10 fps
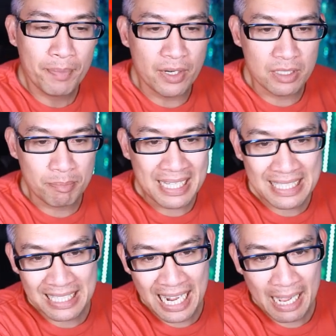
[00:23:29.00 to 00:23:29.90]
There's
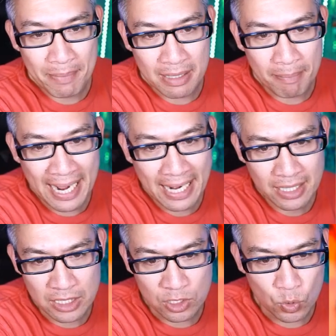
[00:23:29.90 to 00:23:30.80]
Beast Slab in the
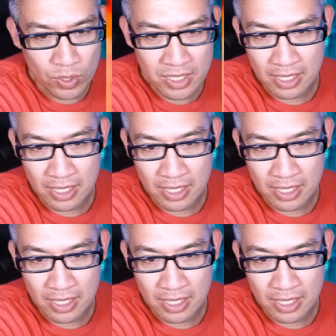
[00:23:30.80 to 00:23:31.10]
back. He's doing